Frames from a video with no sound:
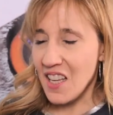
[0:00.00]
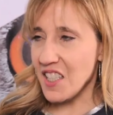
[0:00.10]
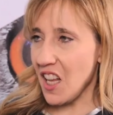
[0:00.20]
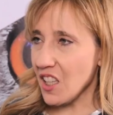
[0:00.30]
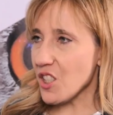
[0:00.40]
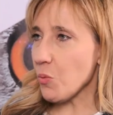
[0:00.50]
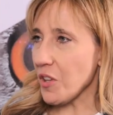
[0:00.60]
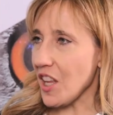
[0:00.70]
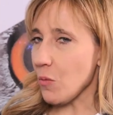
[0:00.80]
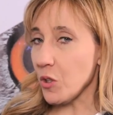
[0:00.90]
tell us
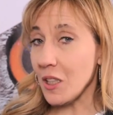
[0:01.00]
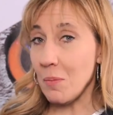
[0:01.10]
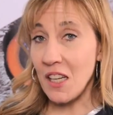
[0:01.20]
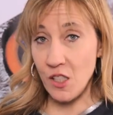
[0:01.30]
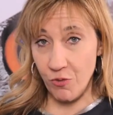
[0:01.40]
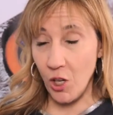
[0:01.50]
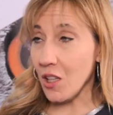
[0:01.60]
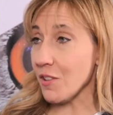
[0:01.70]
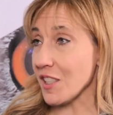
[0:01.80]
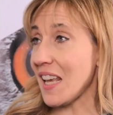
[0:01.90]
what that really means for all
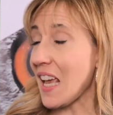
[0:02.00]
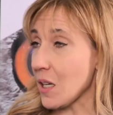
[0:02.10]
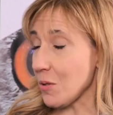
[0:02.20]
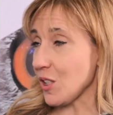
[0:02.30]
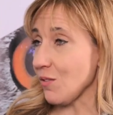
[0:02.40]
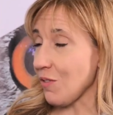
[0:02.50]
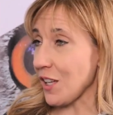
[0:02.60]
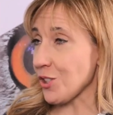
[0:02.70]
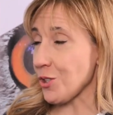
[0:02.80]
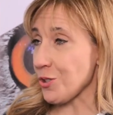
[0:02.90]
of us cannabis
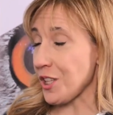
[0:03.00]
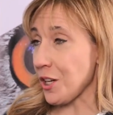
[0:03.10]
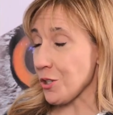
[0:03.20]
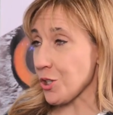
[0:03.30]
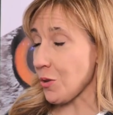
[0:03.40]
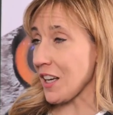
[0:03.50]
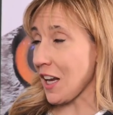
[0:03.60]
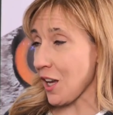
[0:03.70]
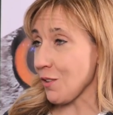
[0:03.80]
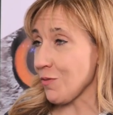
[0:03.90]
investors that are straight
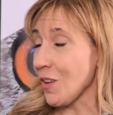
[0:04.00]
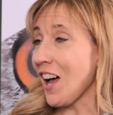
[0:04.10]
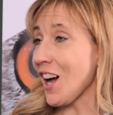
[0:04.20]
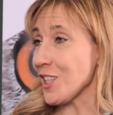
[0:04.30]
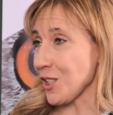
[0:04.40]
out of high